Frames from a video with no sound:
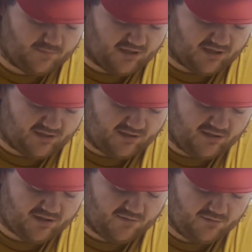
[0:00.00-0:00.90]
but
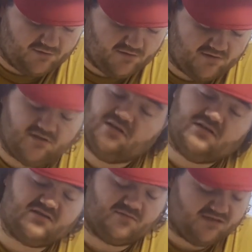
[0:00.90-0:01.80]
you know,
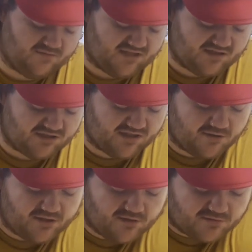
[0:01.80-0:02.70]
sometimes that's just
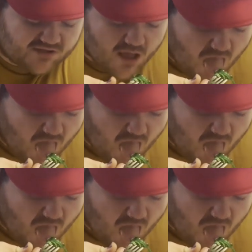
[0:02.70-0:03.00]
how it goes.